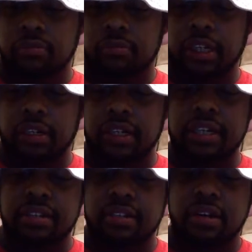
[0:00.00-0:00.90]
There
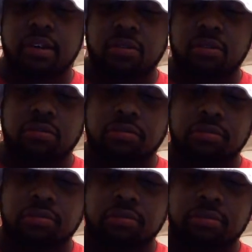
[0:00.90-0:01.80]
is no
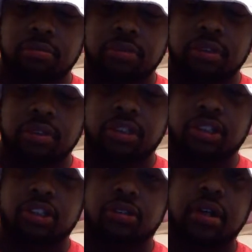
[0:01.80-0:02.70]

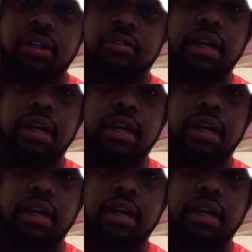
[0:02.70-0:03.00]
struggle.